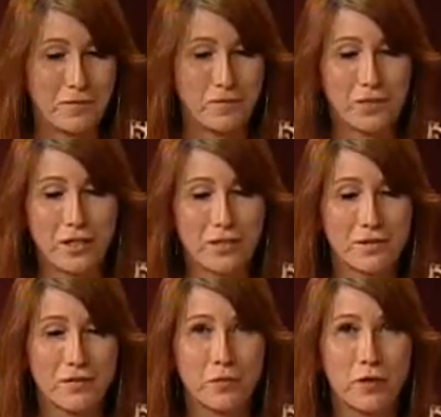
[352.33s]
If you
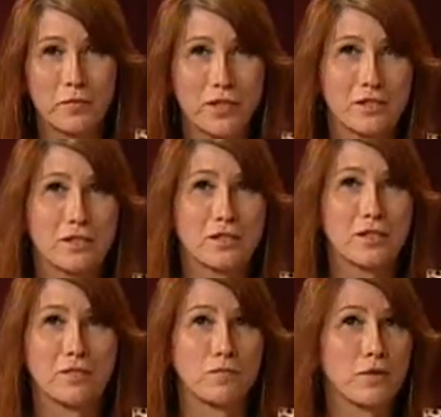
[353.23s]
want to, if you want to meet us,
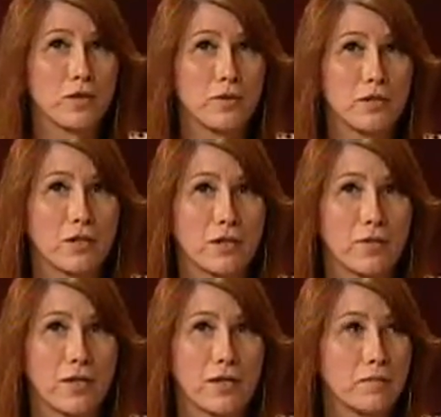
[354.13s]
um, we're going to be there.
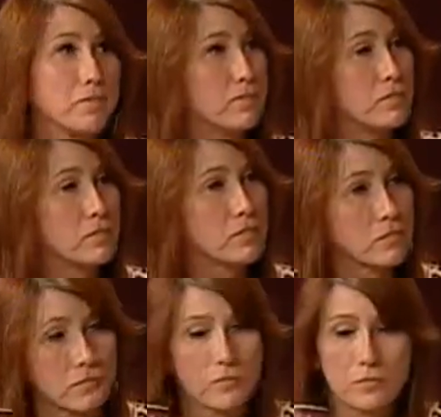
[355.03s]
Come on up.
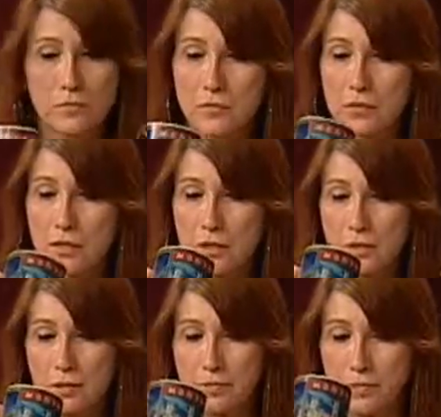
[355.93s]

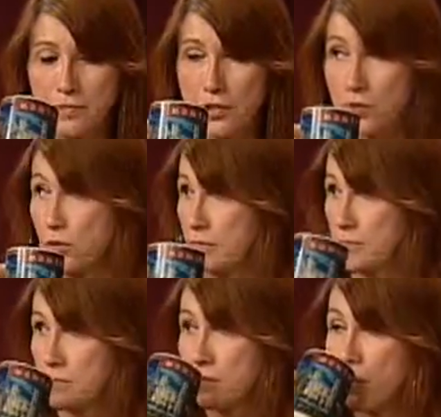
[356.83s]
So very cool.